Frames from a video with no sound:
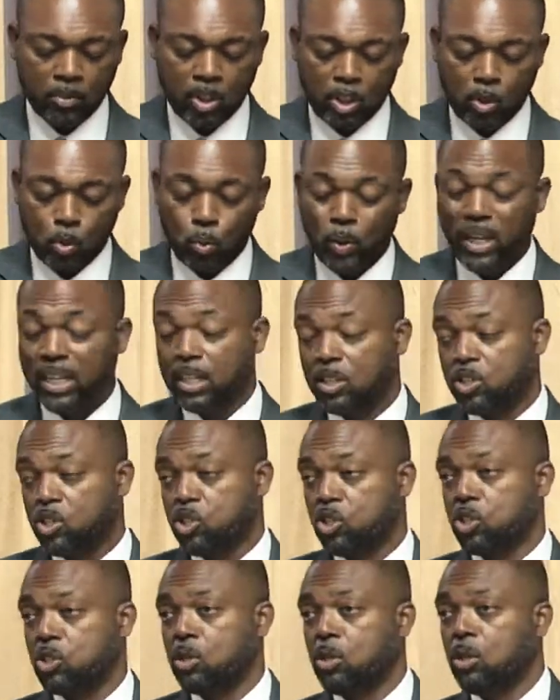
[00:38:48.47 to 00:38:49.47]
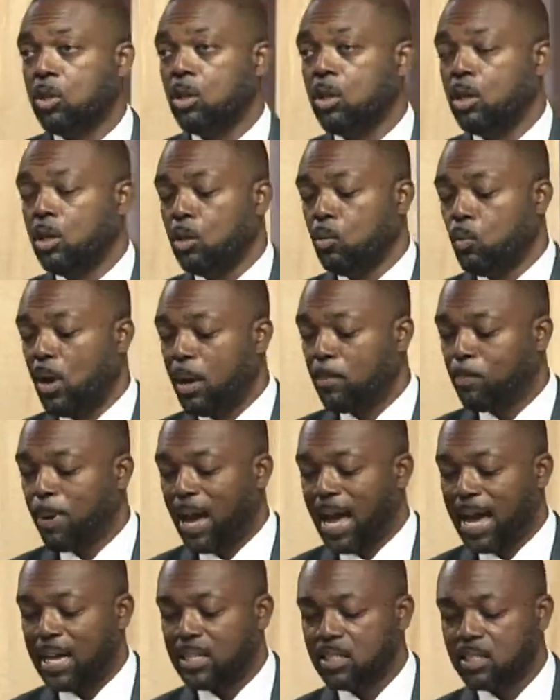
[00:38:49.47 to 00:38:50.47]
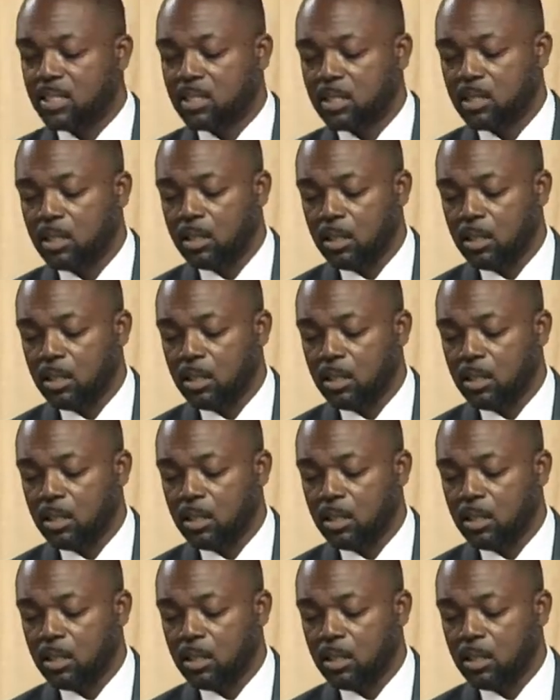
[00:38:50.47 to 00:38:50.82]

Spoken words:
which, when passed,